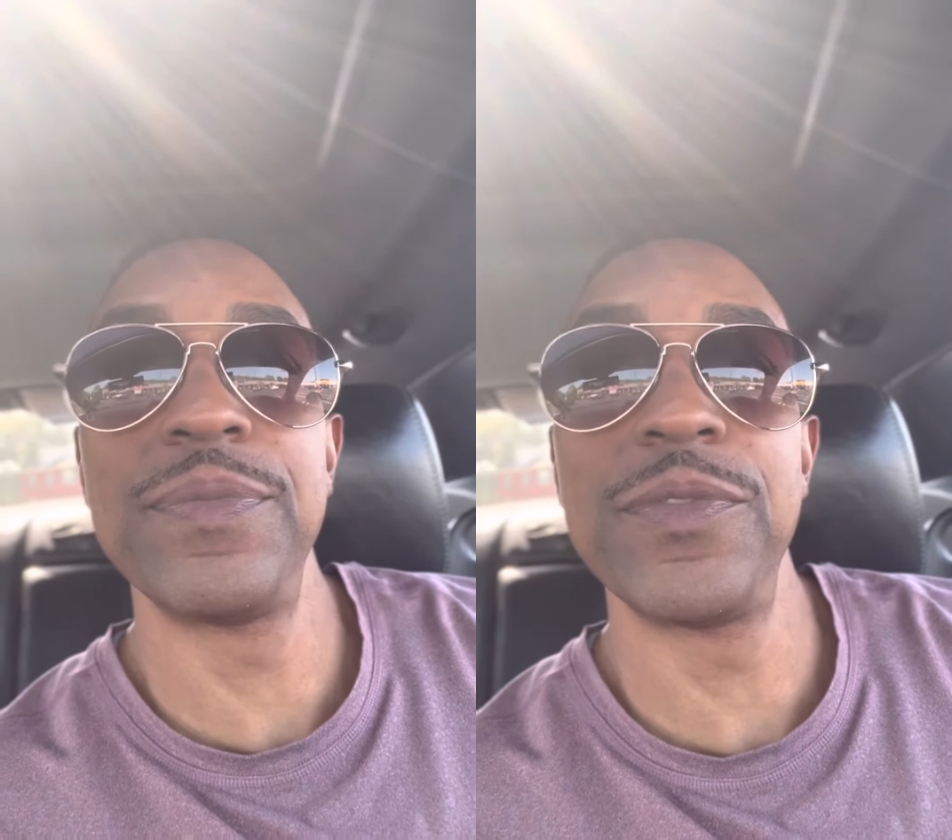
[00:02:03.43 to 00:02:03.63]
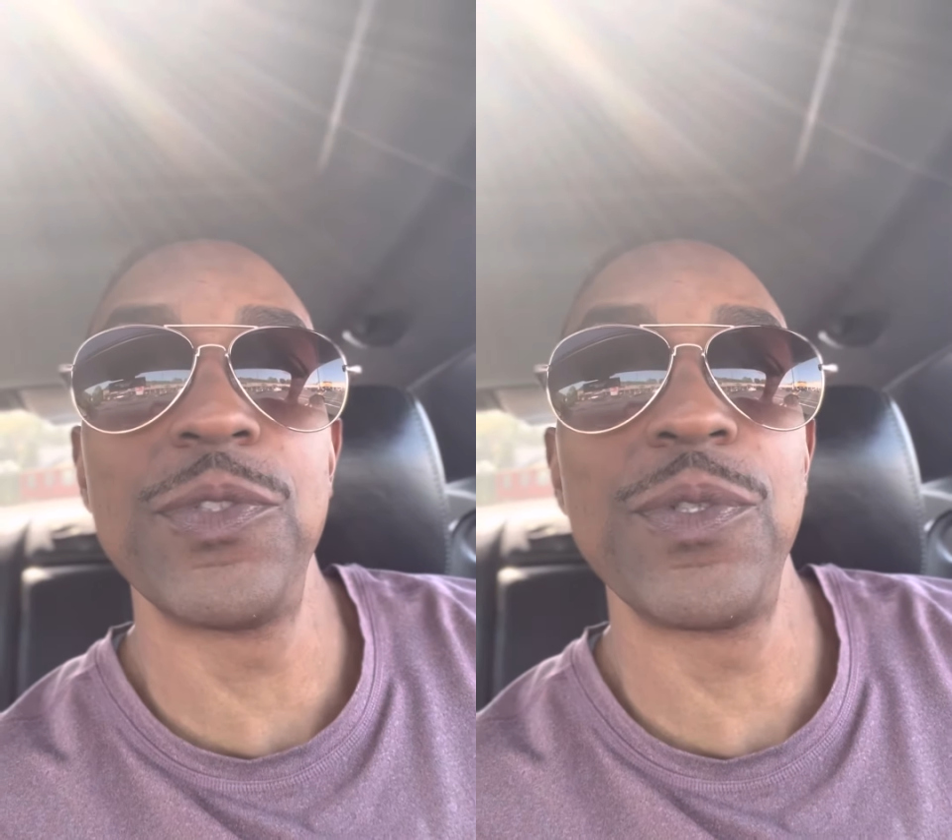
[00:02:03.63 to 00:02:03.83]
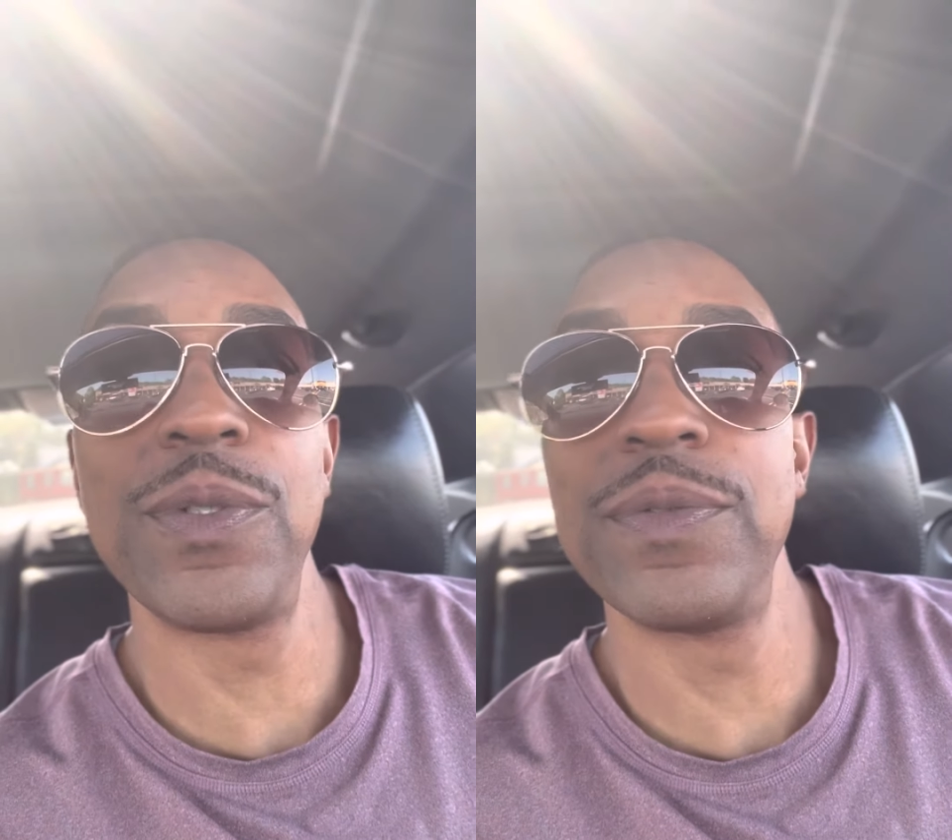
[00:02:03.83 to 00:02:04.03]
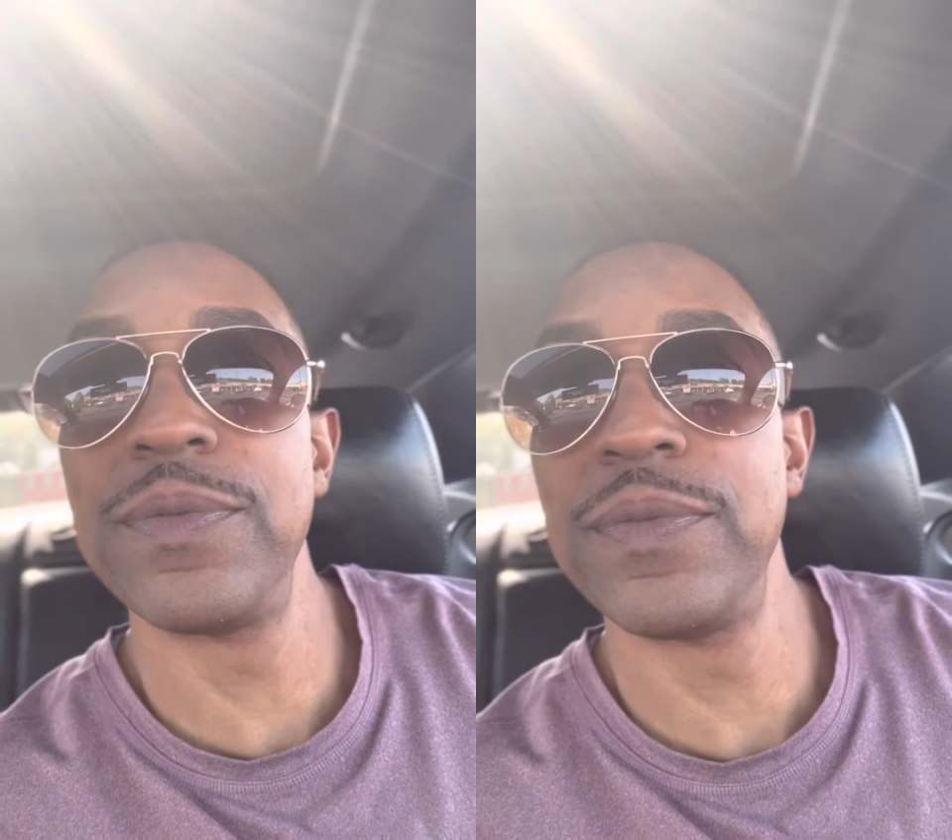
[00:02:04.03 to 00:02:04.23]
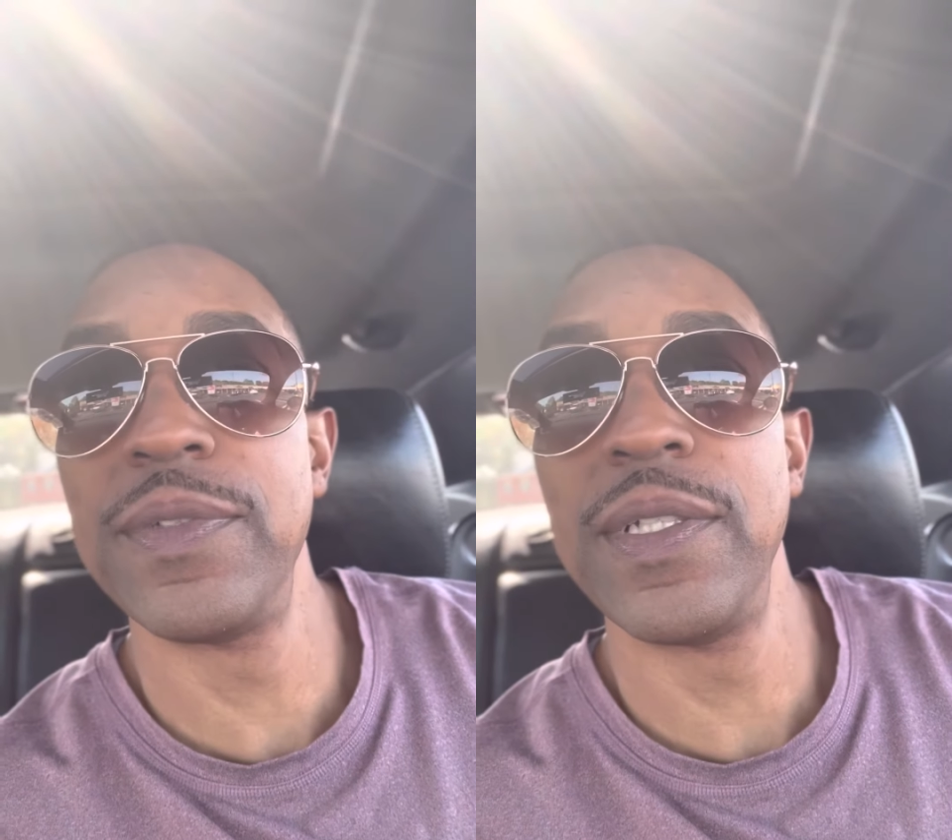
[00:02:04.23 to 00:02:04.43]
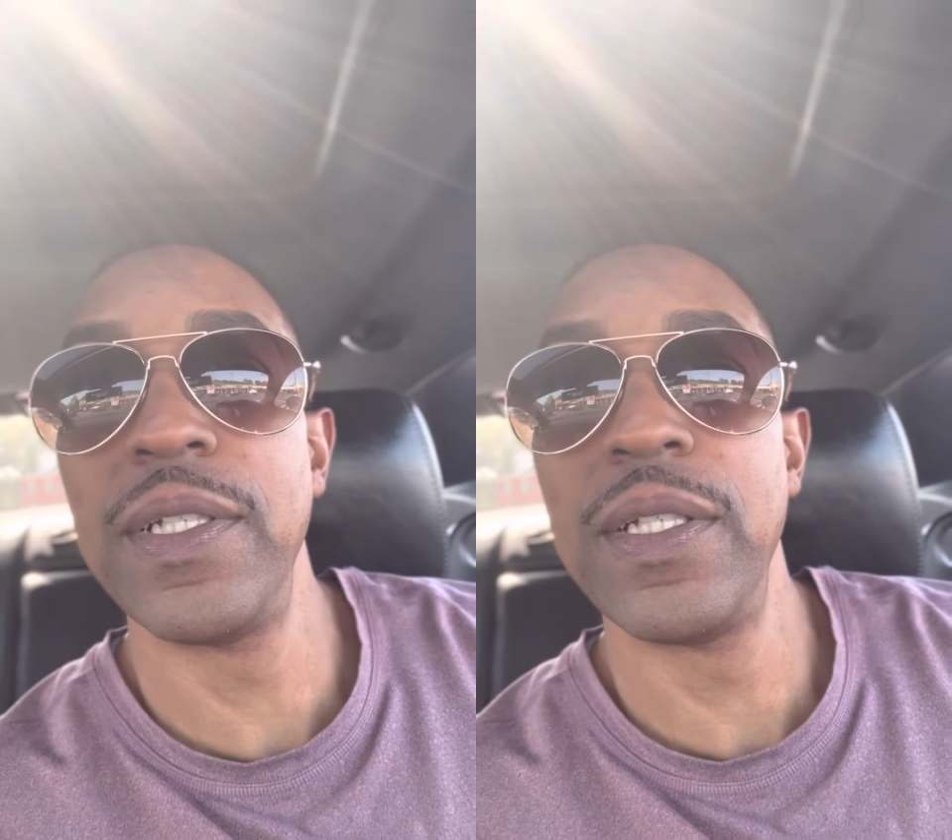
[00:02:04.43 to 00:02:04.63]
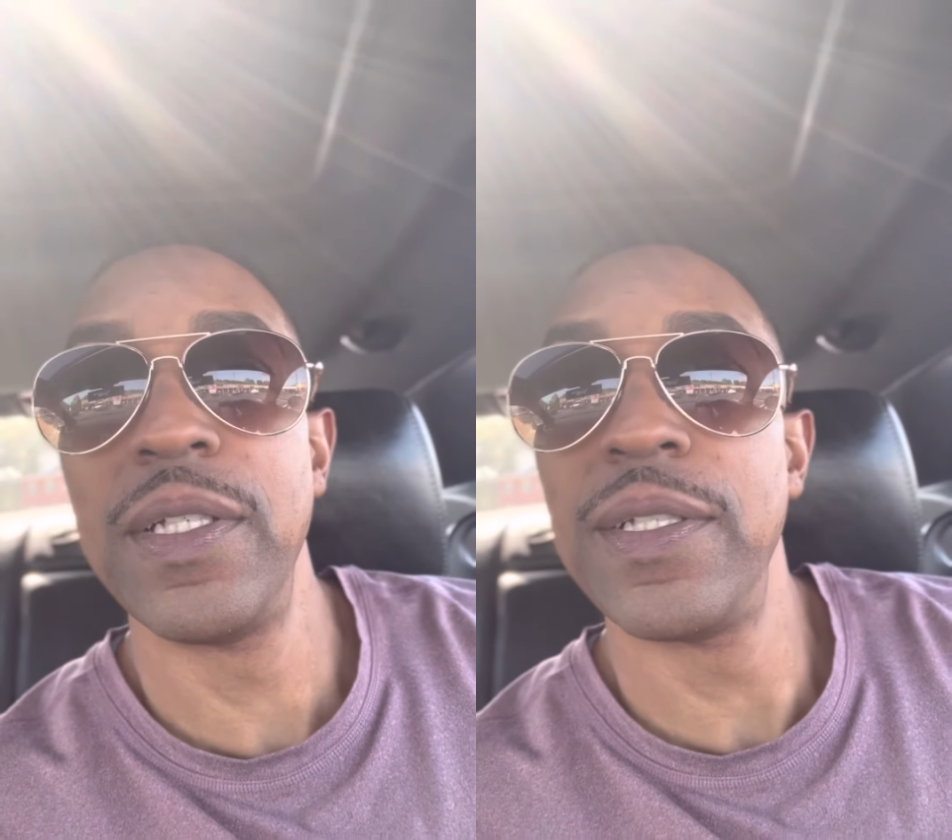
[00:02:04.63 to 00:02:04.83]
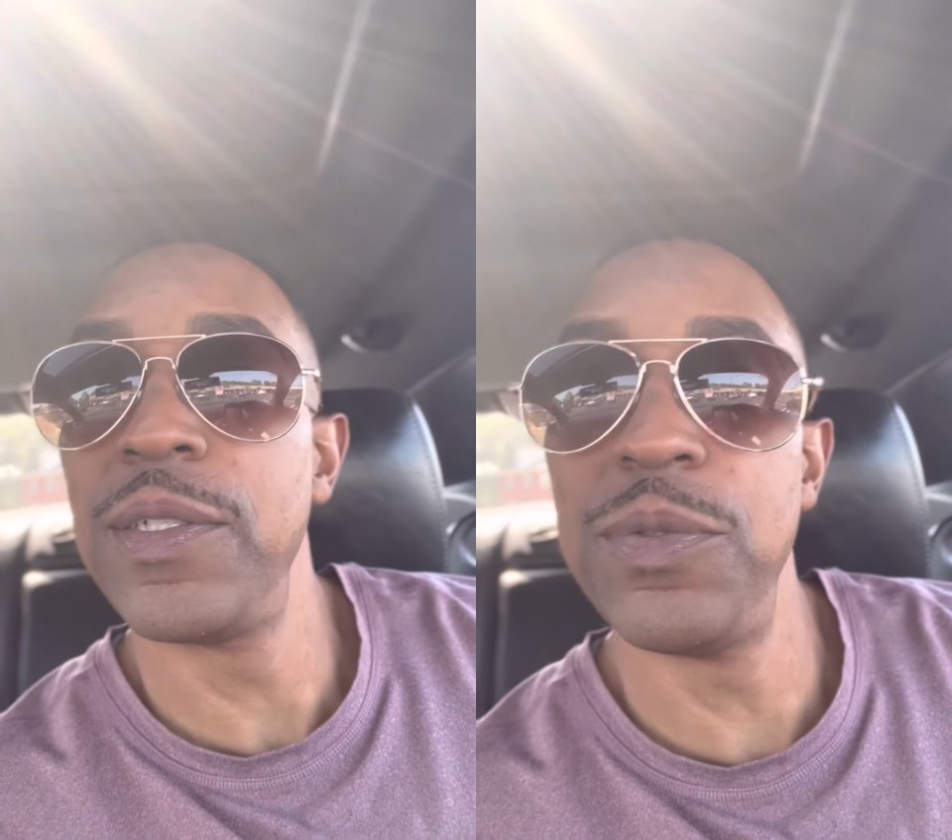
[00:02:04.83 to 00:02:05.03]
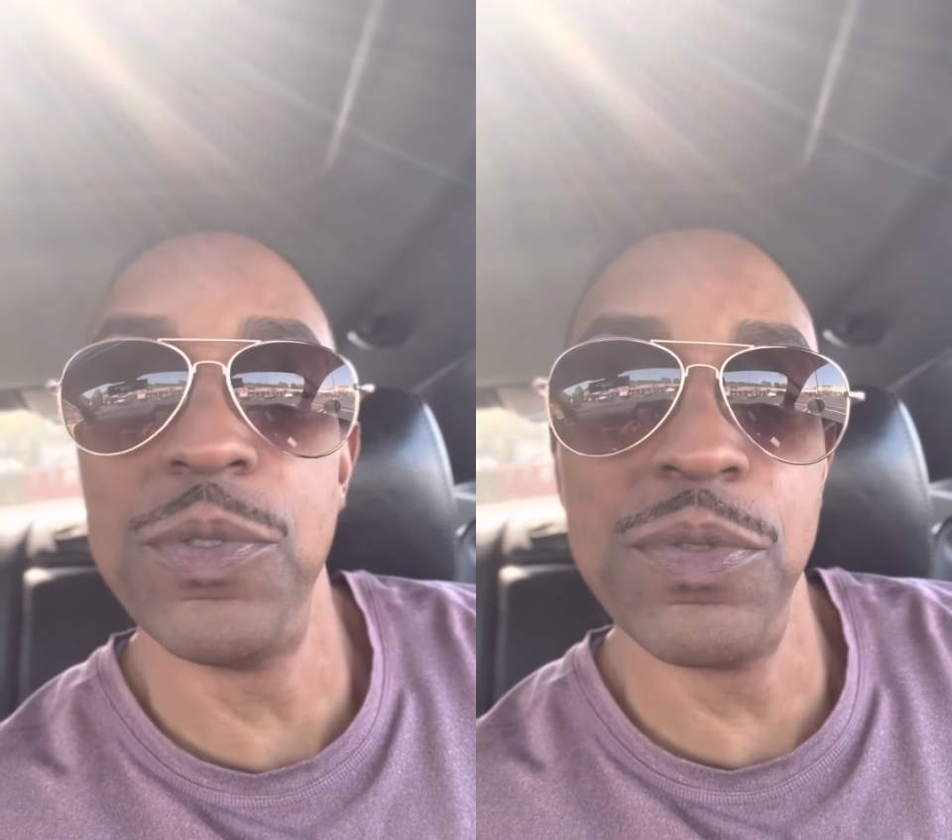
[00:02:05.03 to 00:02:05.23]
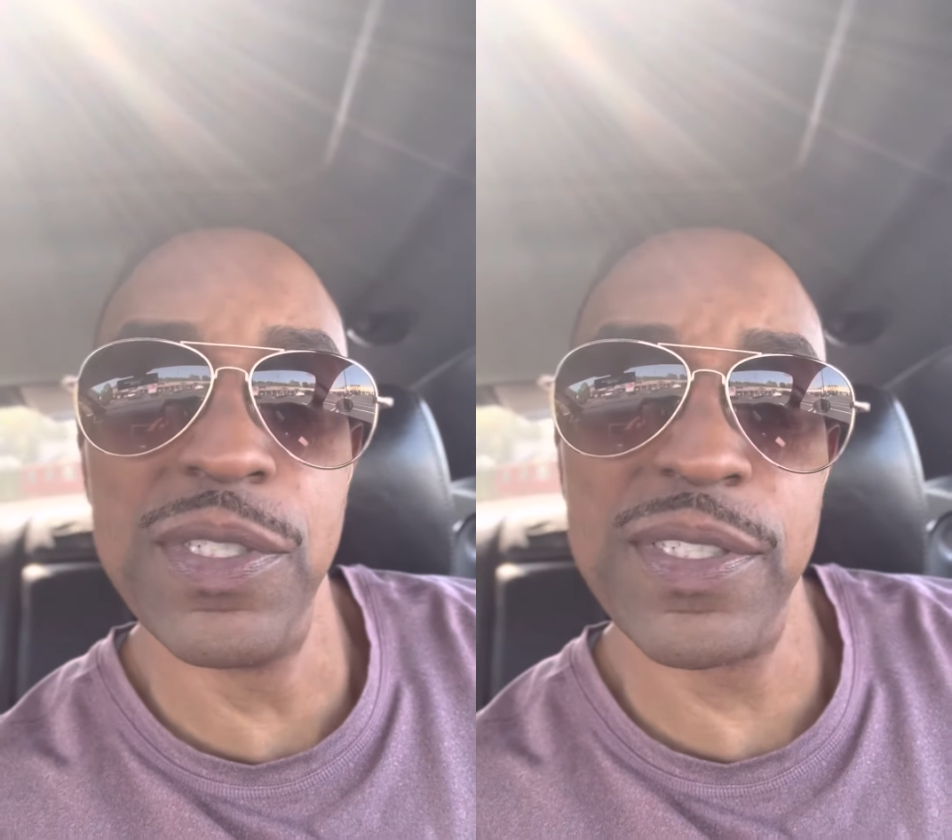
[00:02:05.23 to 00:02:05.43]
You know? You
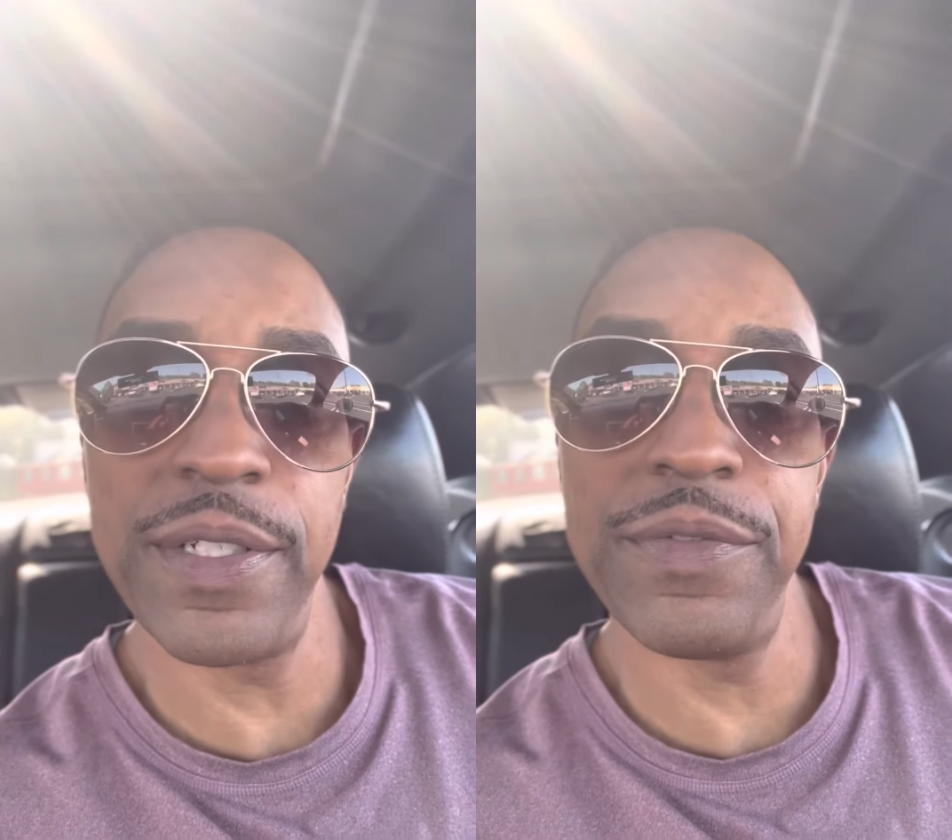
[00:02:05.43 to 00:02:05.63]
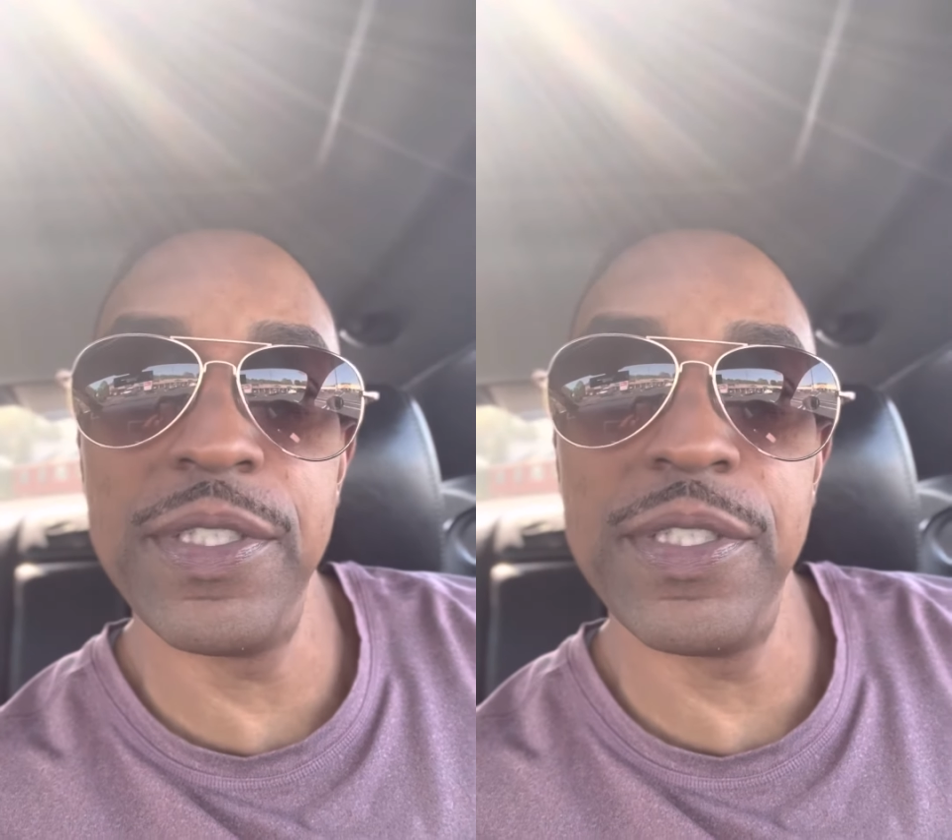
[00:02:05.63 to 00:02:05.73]
do this every